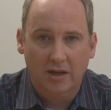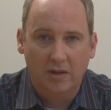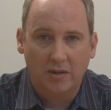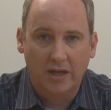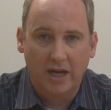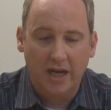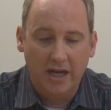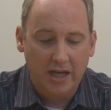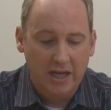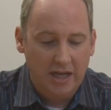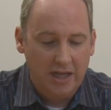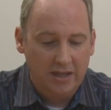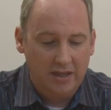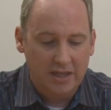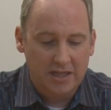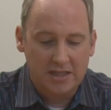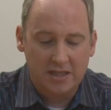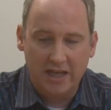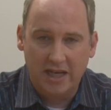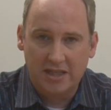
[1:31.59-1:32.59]
Okay,
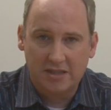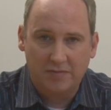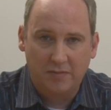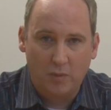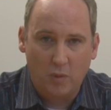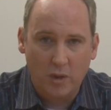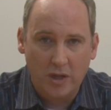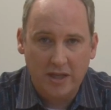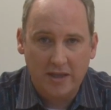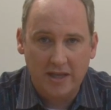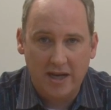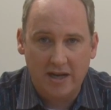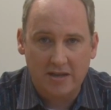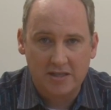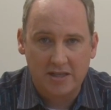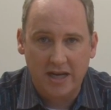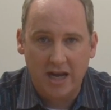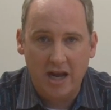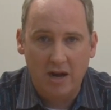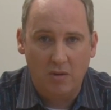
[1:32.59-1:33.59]
this lasts
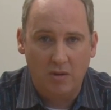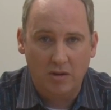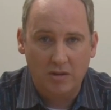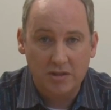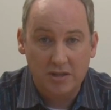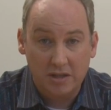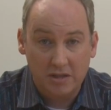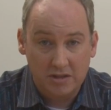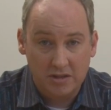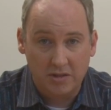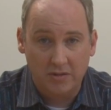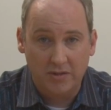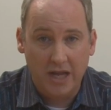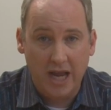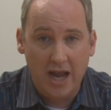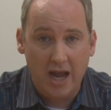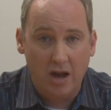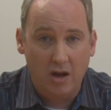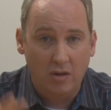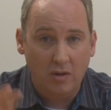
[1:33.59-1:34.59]
40,000 hours, so
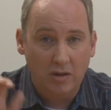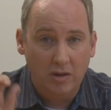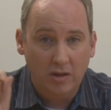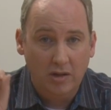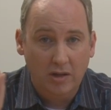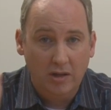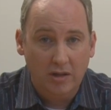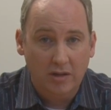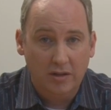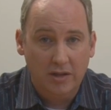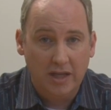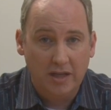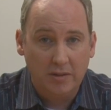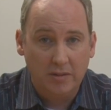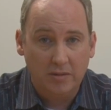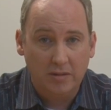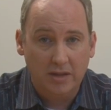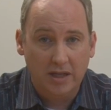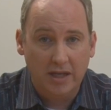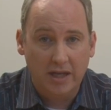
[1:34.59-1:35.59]
now
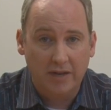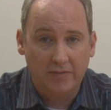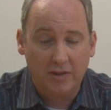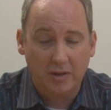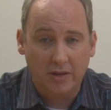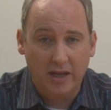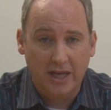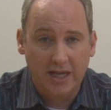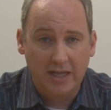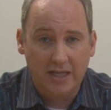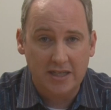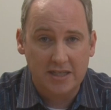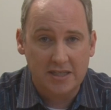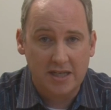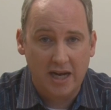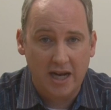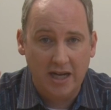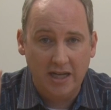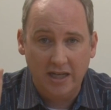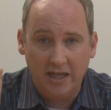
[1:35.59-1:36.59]
they have your lighting
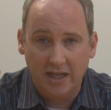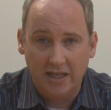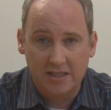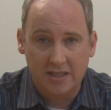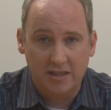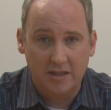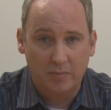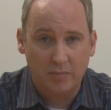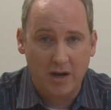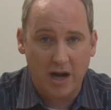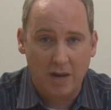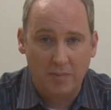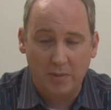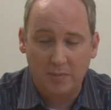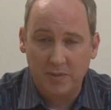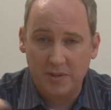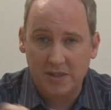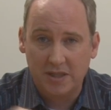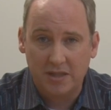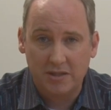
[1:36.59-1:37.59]
design, it's in the
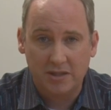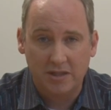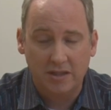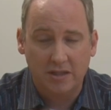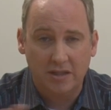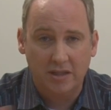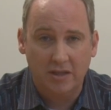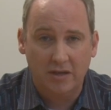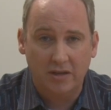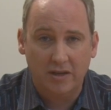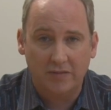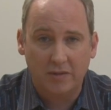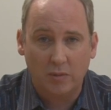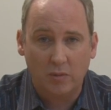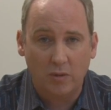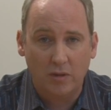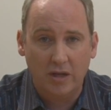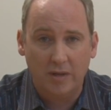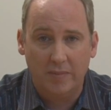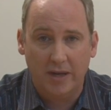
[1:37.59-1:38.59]
proper position, you don't have to
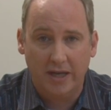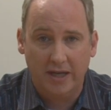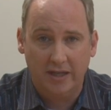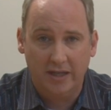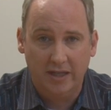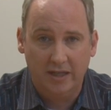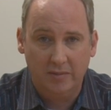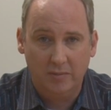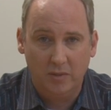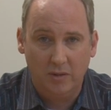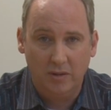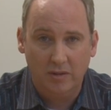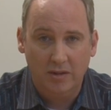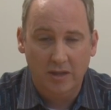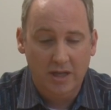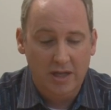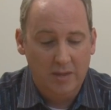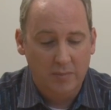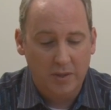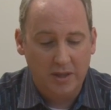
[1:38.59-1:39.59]
worry about it anymore.
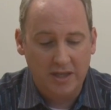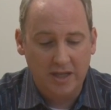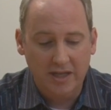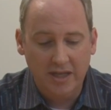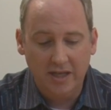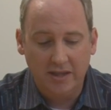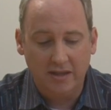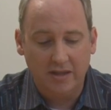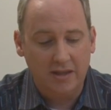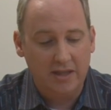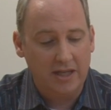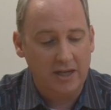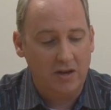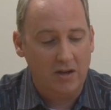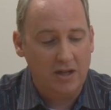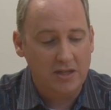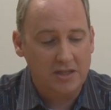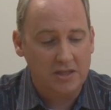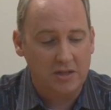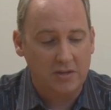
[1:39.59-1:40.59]
But the neat thing
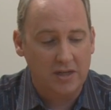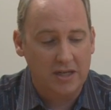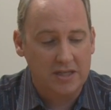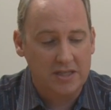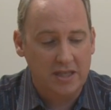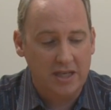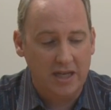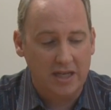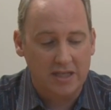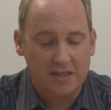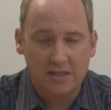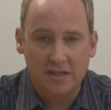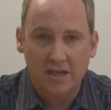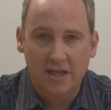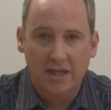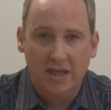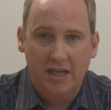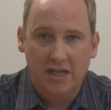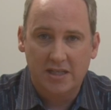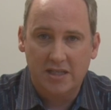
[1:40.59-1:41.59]
also is this,
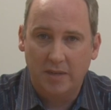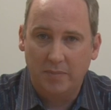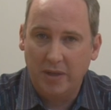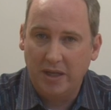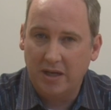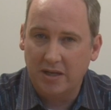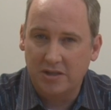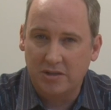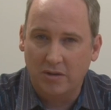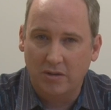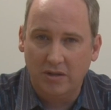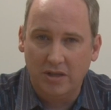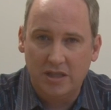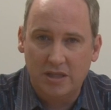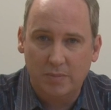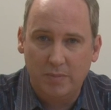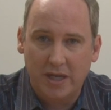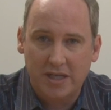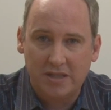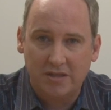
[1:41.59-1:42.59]
is that because you're only
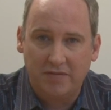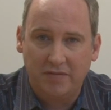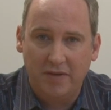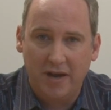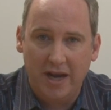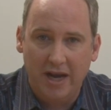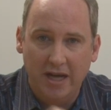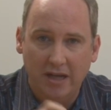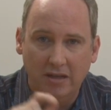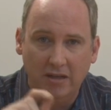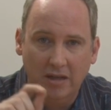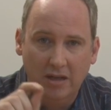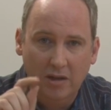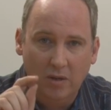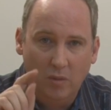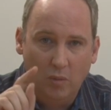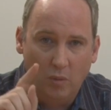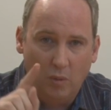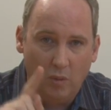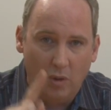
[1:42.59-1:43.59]
specifying
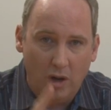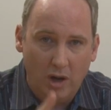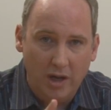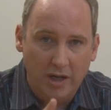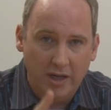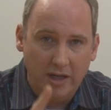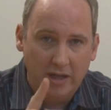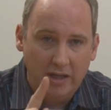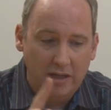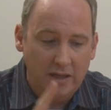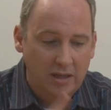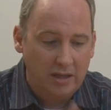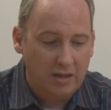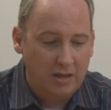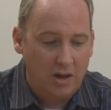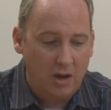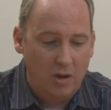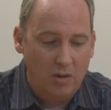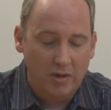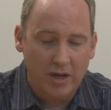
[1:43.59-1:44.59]
one
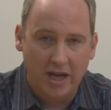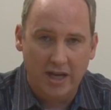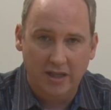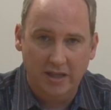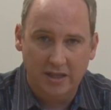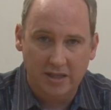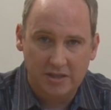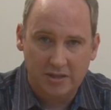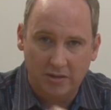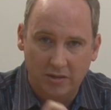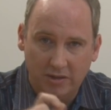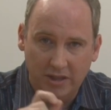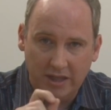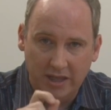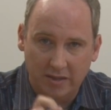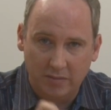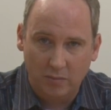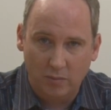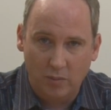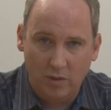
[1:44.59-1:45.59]
code on this, you're
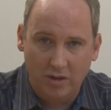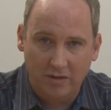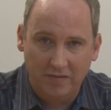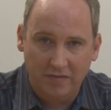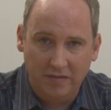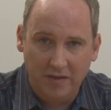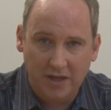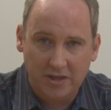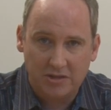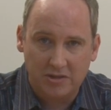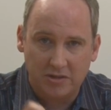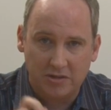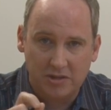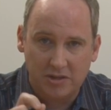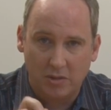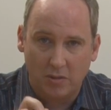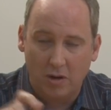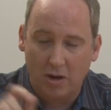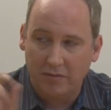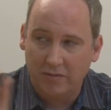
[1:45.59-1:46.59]
only getting one fixture.
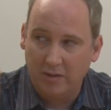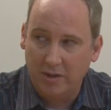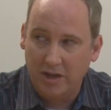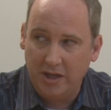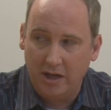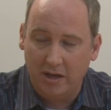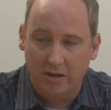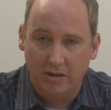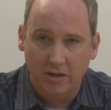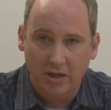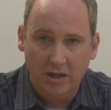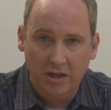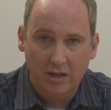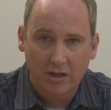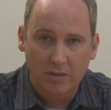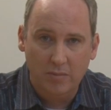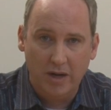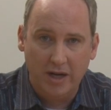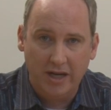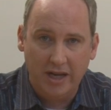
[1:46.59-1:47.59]
So over here,
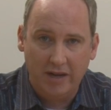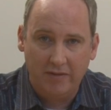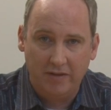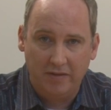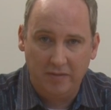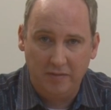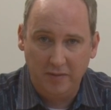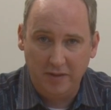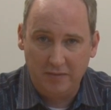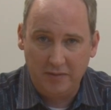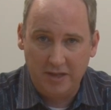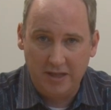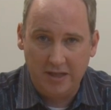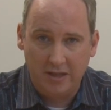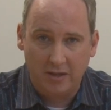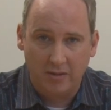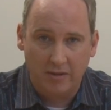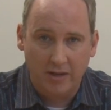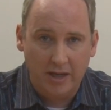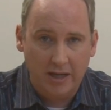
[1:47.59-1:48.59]
you might have a
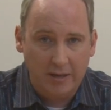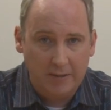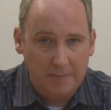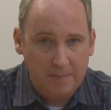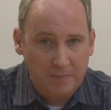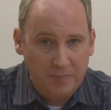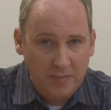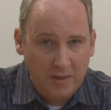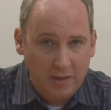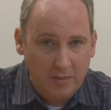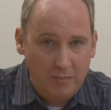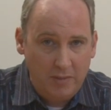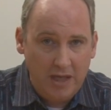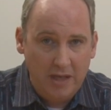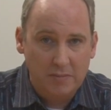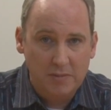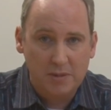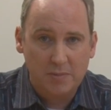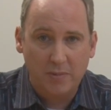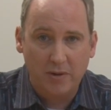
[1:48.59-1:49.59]
50-degree
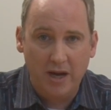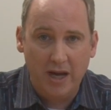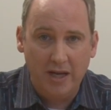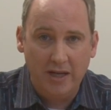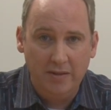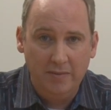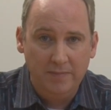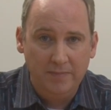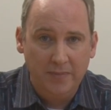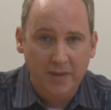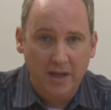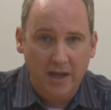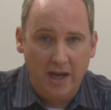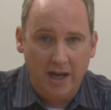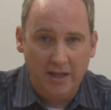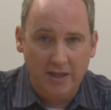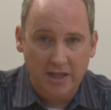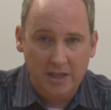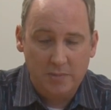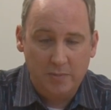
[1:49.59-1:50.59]
beam spread
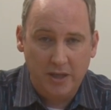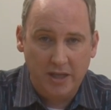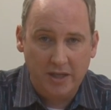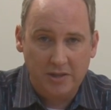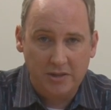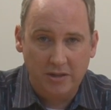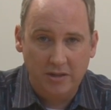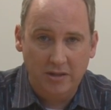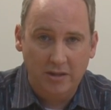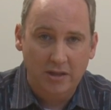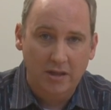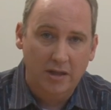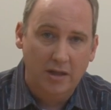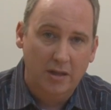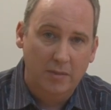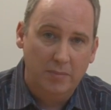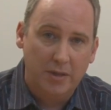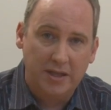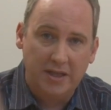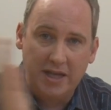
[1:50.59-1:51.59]
on this picture,
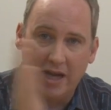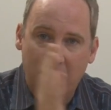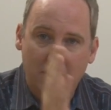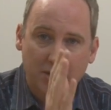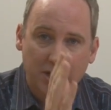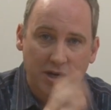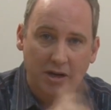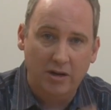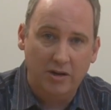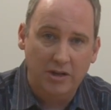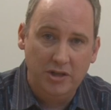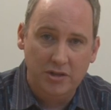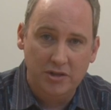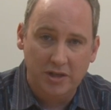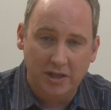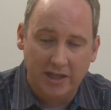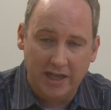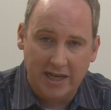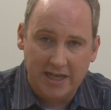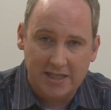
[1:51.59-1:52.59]
but down here,
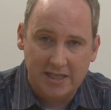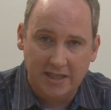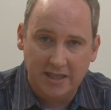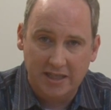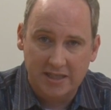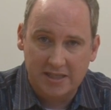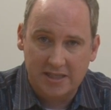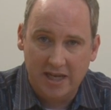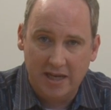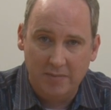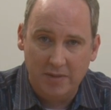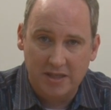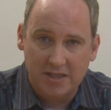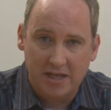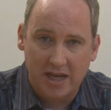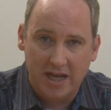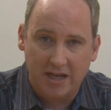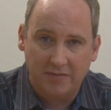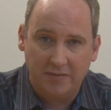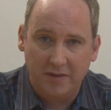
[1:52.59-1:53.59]
utilizing the same
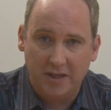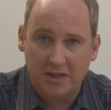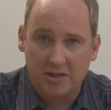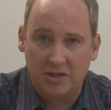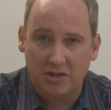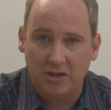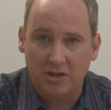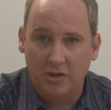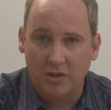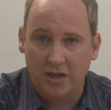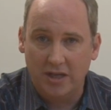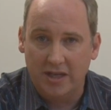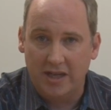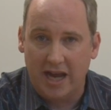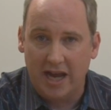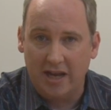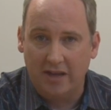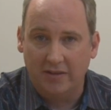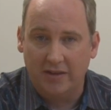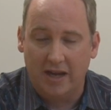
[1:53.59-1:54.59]
exact fixture, you can
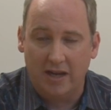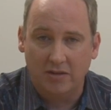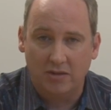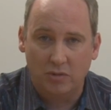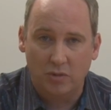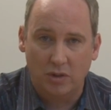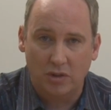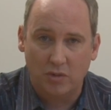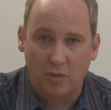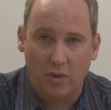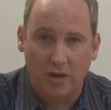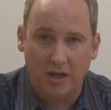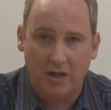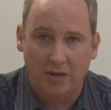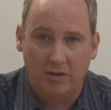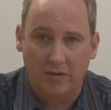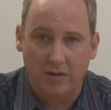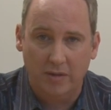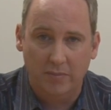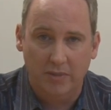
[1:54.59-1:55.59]
dial down to a
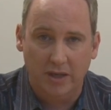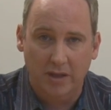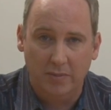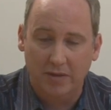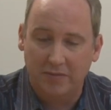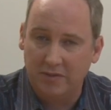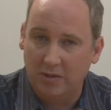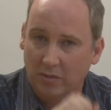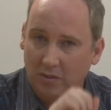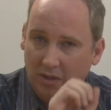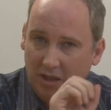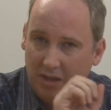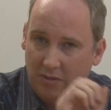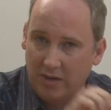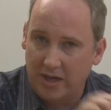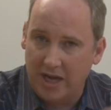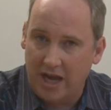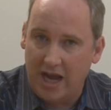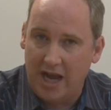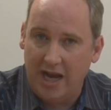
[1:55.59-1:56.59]
20-degree beam if you really
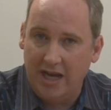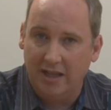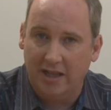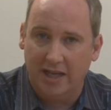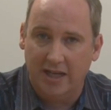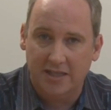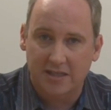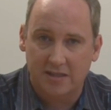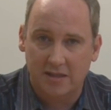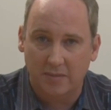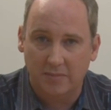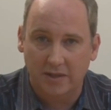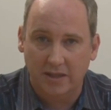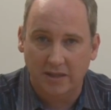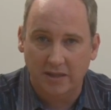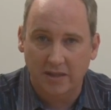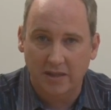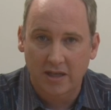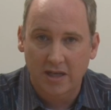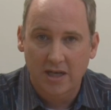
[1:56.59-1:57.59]
want to highlight
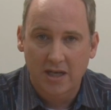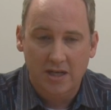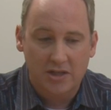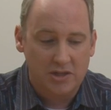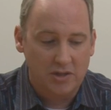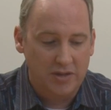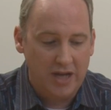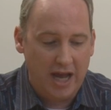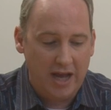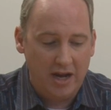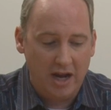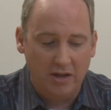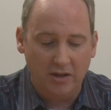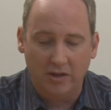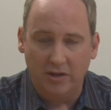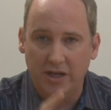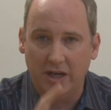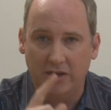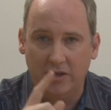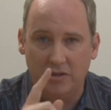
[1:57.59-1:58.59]
something. So not
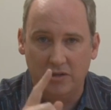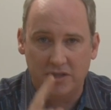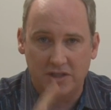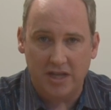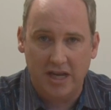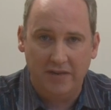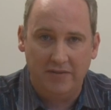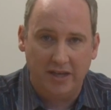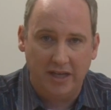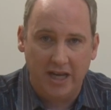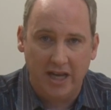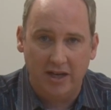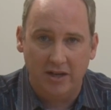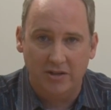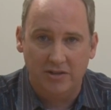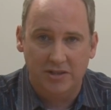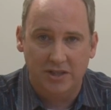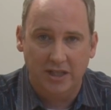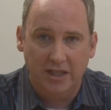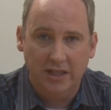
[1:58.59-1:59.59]
only are you saving
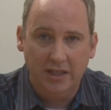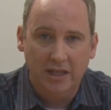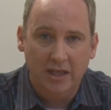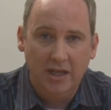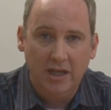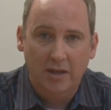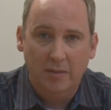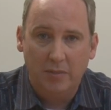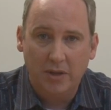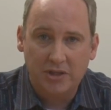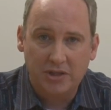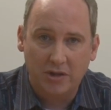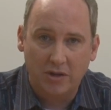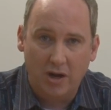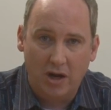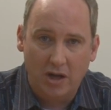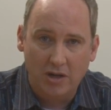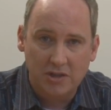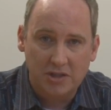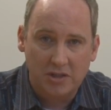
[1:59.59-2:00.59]
energy, but
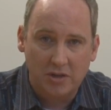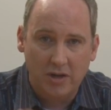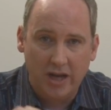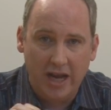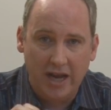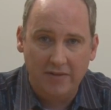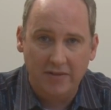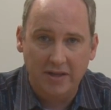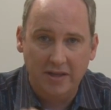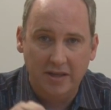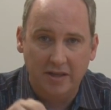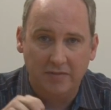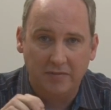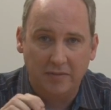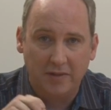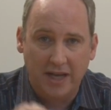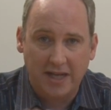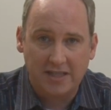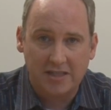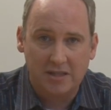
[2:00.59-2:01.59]
you're also having the
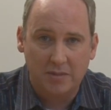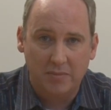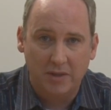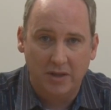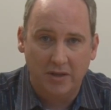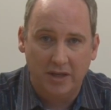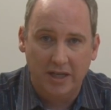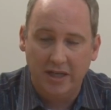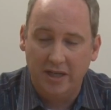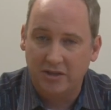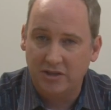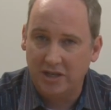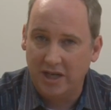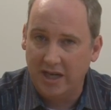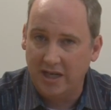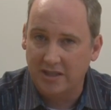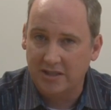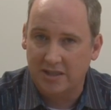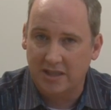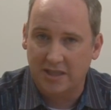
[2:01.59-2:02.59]
flexibility to
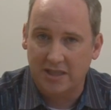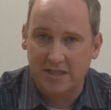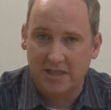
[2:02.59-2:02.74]
change the